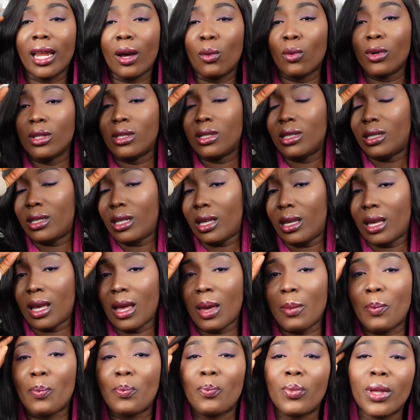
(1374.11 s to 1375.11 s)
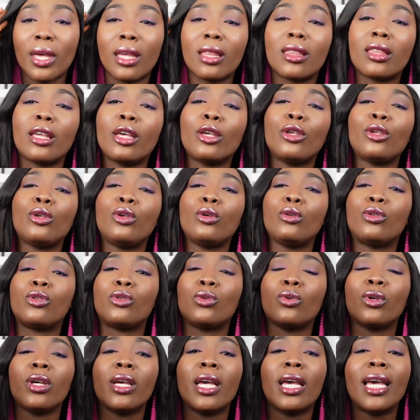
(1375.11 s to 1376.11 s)
And I want to say a big thank you
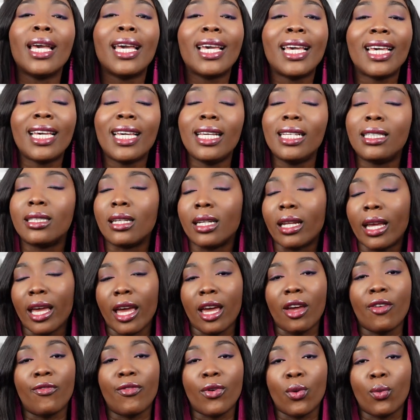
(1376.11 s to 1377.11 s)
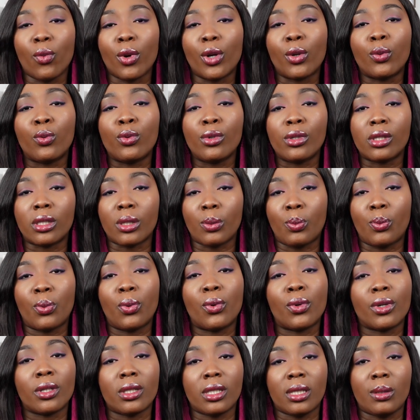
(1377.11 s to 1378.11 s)
to each and everyone who
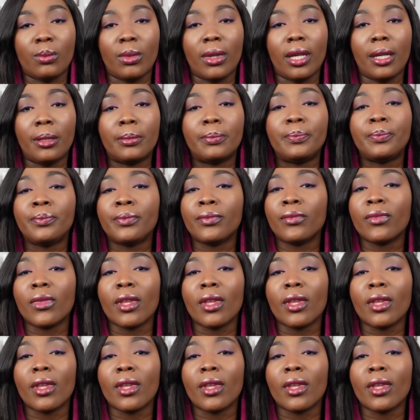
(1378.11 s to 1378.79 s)
supports me.